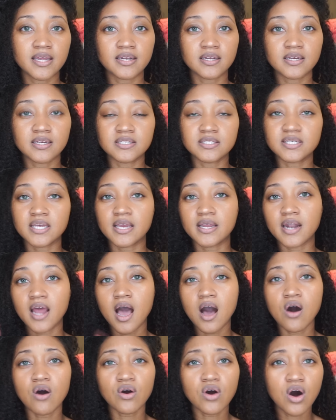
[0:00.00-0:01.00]
contain
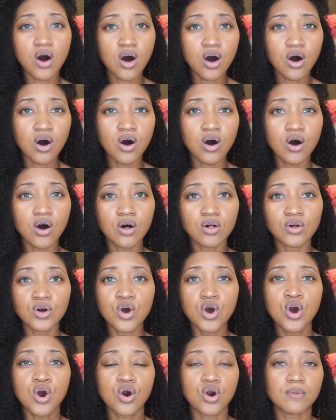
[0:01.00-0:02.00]
alcohol
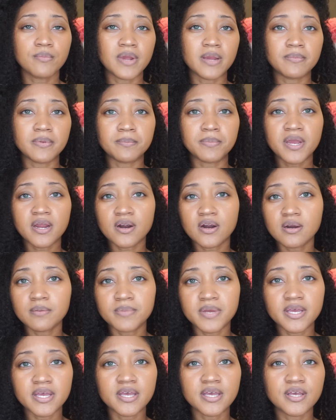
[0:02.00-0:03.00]
or maybe
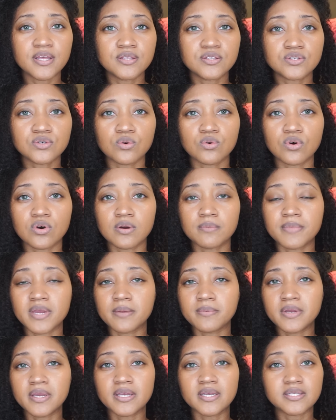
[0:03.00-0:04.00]
parabens or
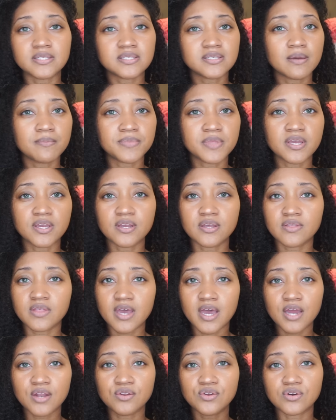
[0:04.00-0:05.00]
maybe something
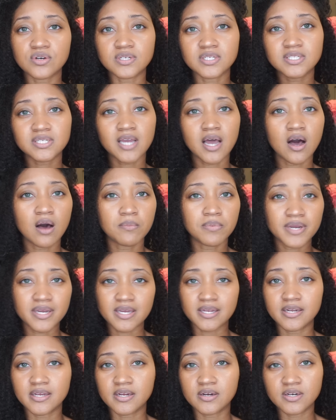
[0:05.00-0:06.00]
that your scalp, it
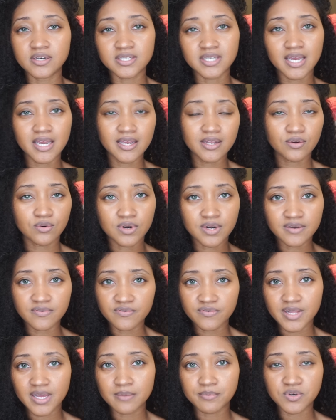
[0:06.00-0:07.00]
could irritate or
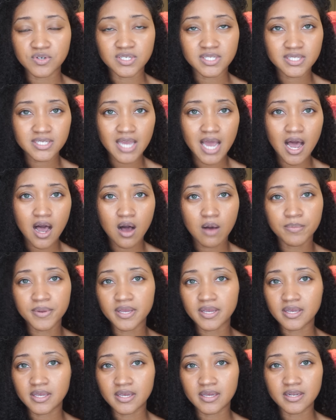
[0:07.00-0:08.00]
inflame your scalp.
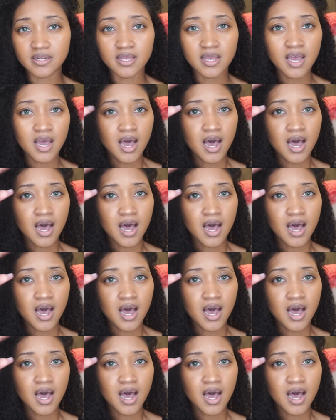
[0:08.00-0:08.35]
It could